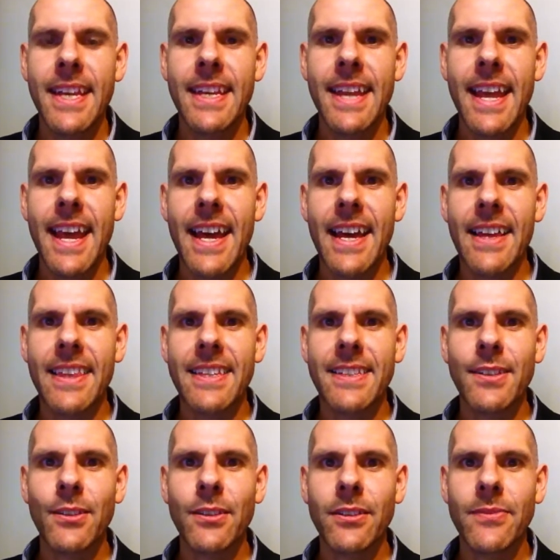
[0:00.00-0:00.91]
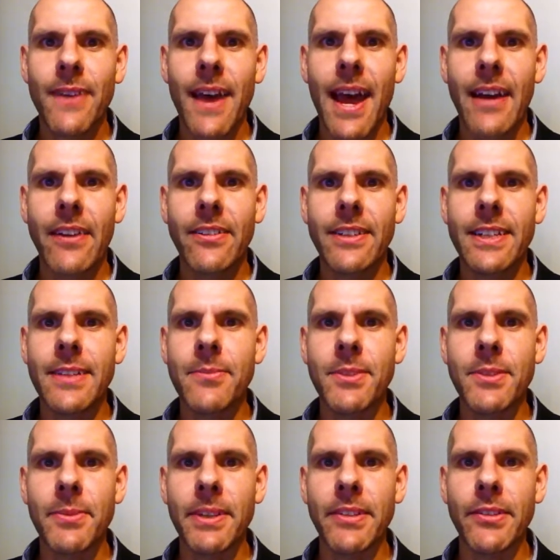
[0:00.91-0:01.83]
Now, there's a lot of
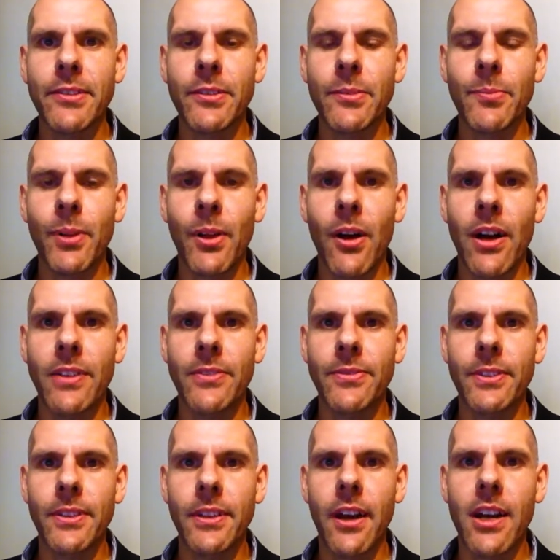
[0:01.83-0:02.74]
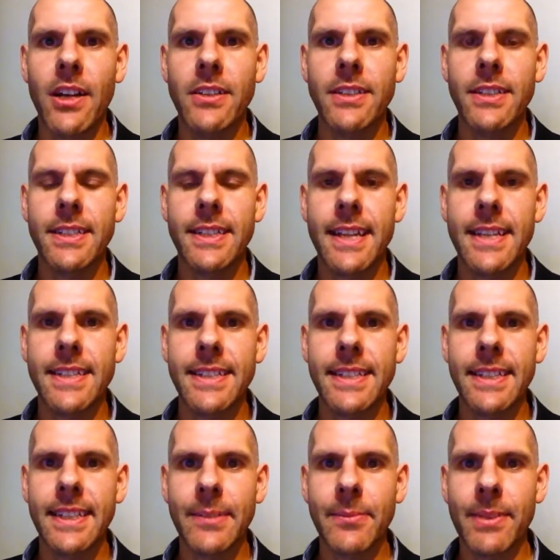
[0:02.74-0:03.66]
acronyms when you're applying for a loan and, and,
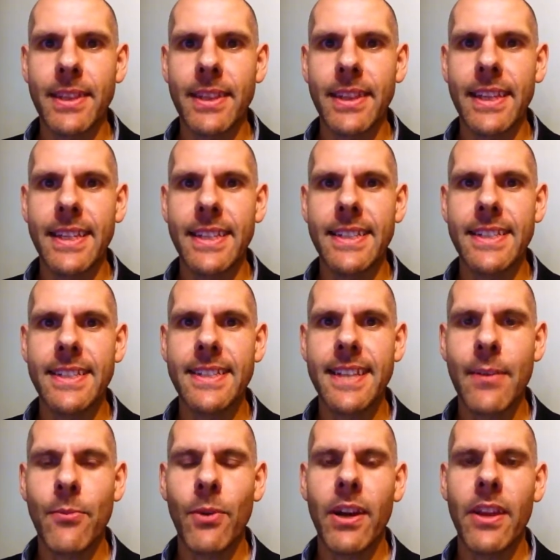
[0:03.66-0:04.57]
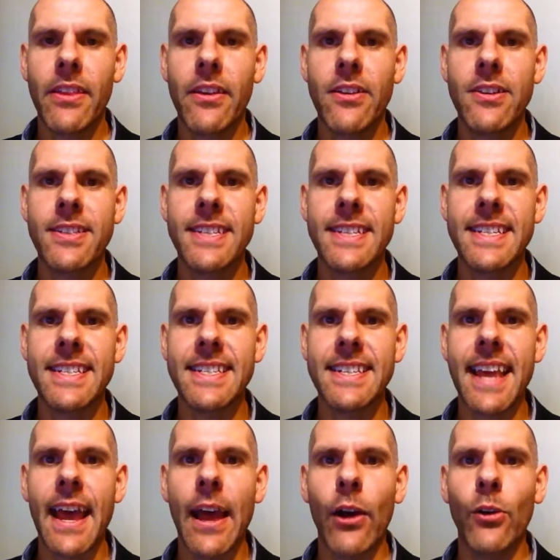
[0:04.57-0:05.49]
dealing with lenders, and one of those
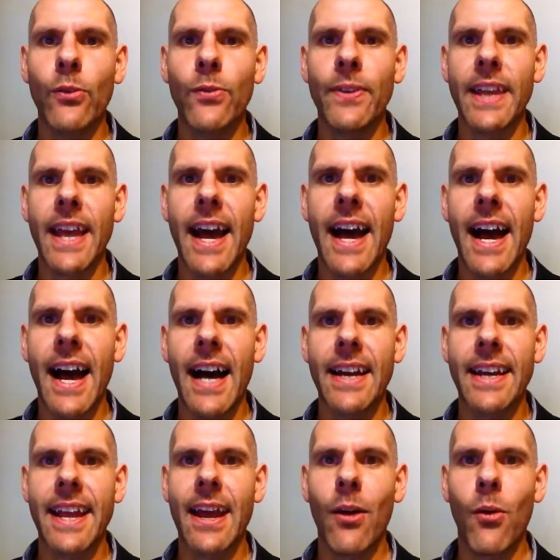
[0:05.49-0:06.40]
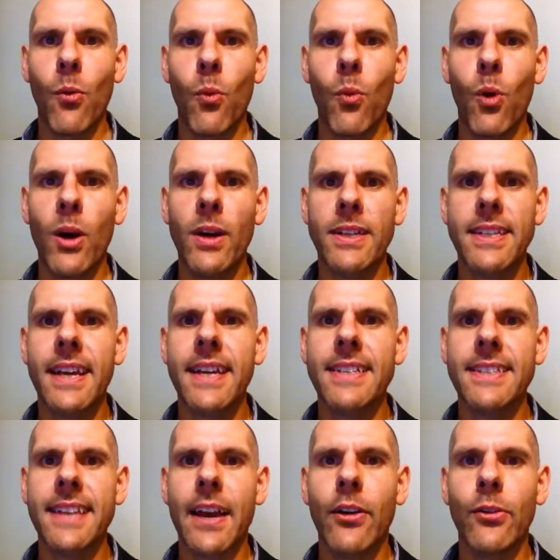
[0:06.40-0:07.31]
is LVR. Now, what
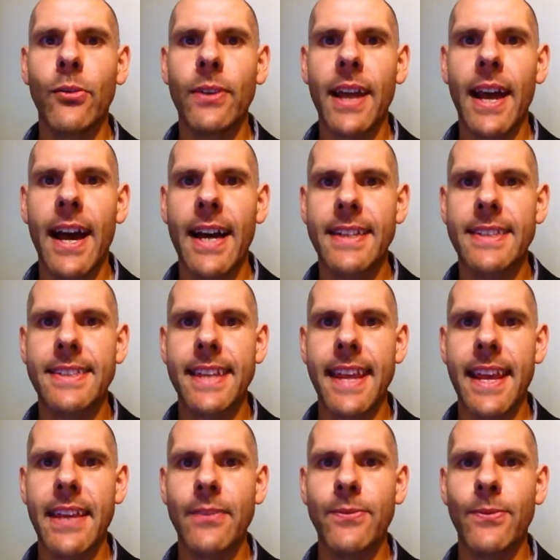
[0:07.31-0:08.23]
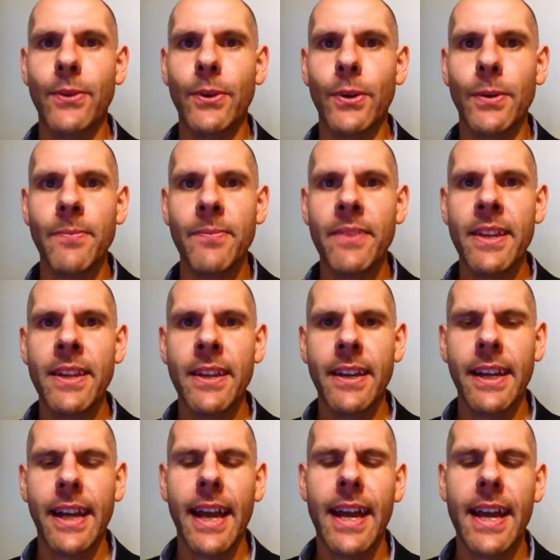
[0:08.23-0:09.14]
does LVR stand for?
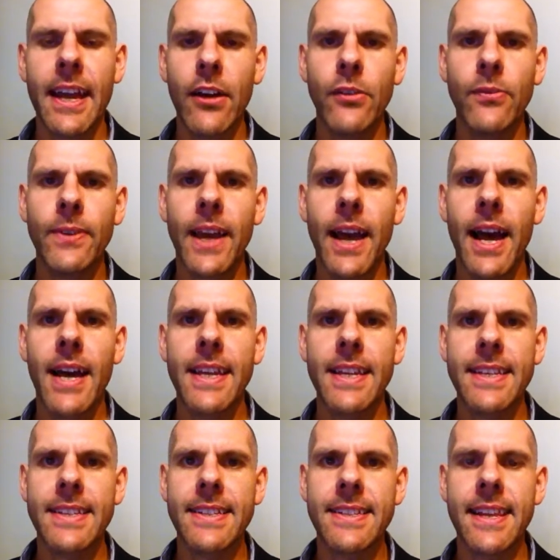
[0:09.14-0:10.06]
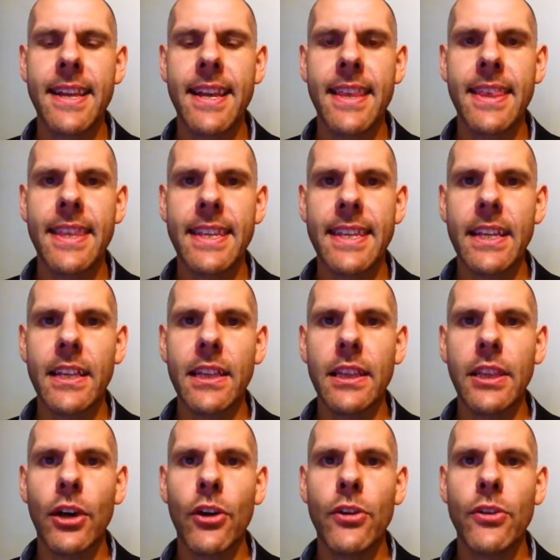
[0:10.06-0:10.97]
Okay, LVR is the
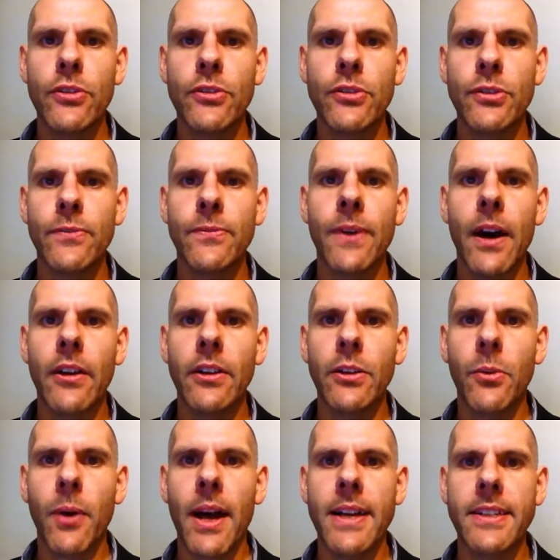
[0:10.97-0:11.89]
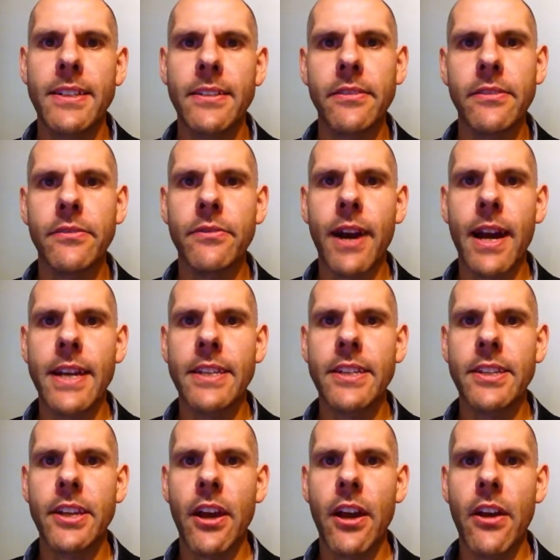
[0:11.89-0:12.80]
loan to valuation
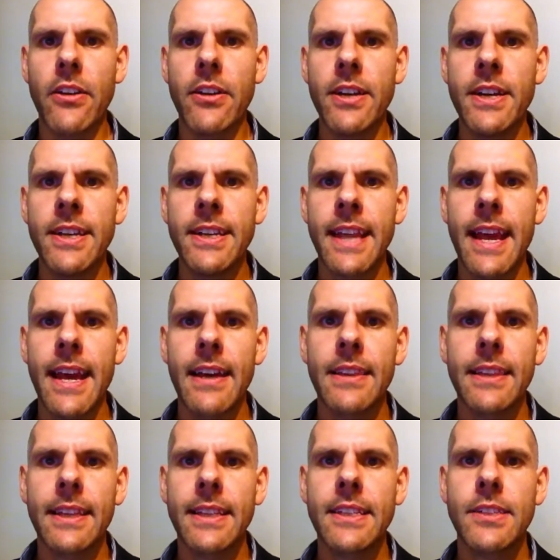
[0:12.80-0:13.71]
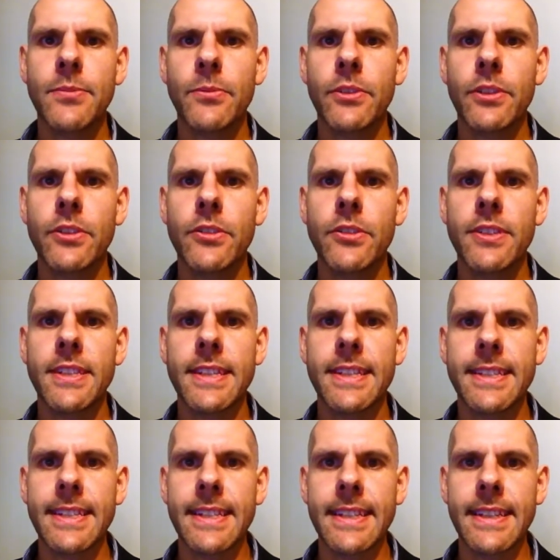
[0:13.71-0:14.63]
ratio. Now, lenders will use
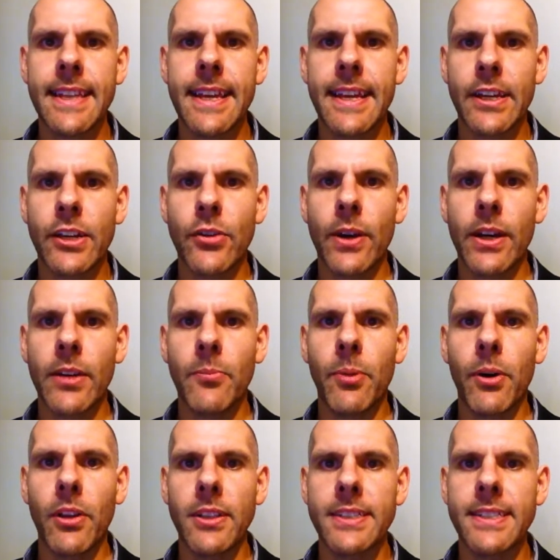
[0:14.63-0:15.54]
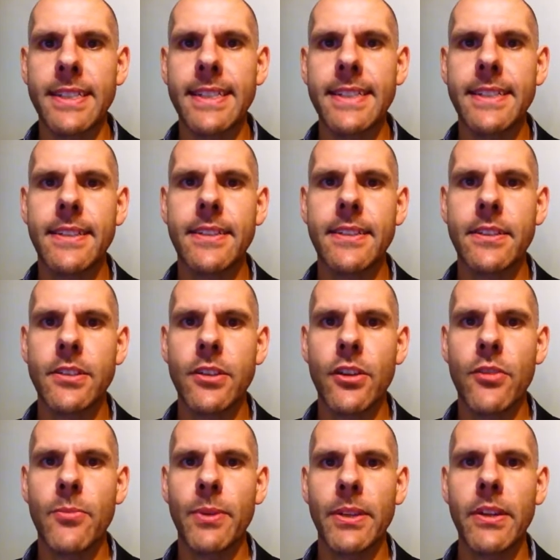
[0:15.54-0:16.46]
this in their credit policy to
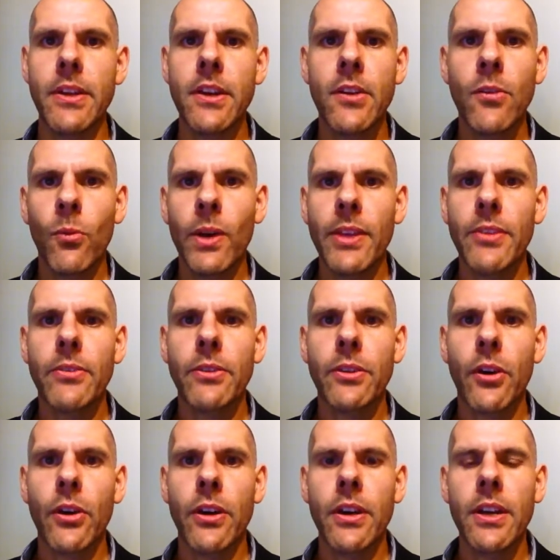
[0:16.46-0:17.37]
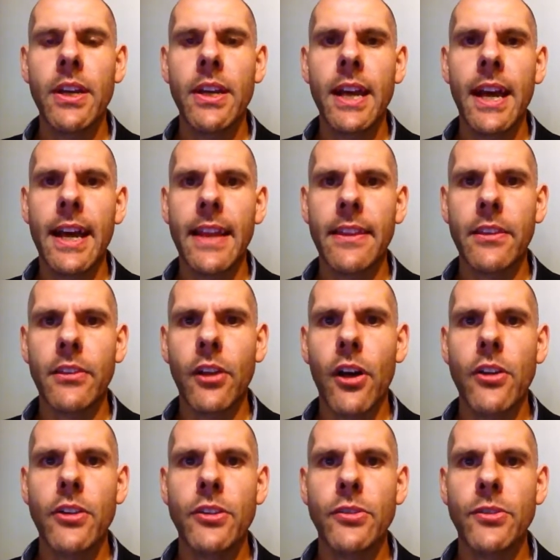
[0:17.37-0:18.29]
determine whether or not uh, the
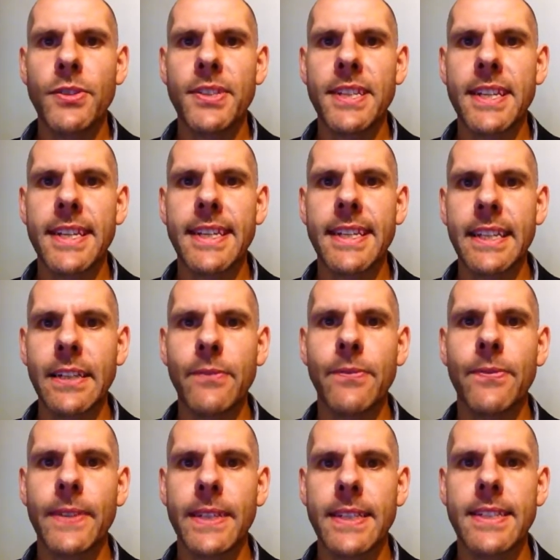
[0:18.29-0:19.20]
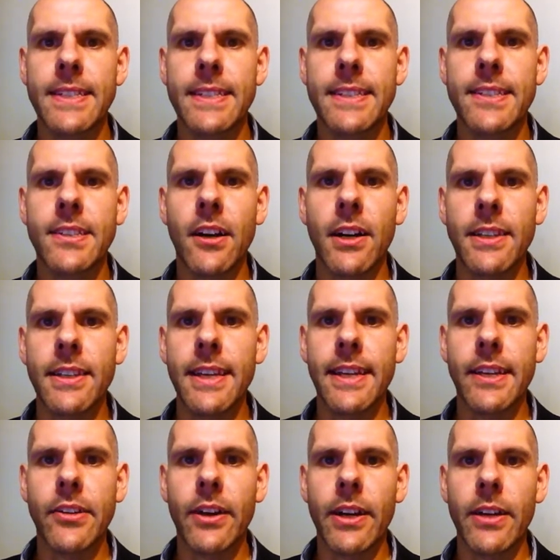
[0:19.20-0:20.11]
loan you're seeking fits inside
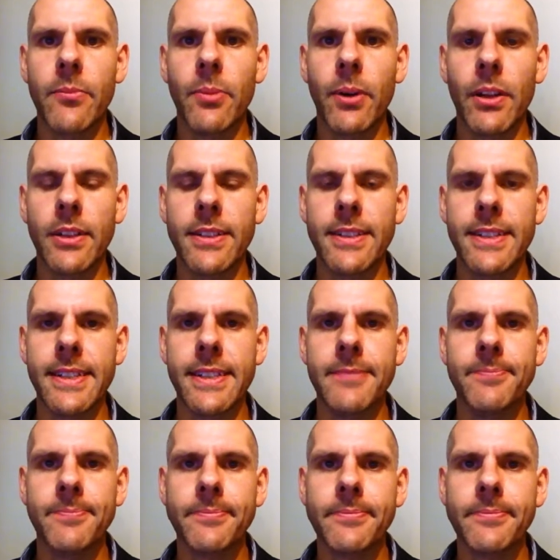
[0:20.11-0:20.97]
their credit policy.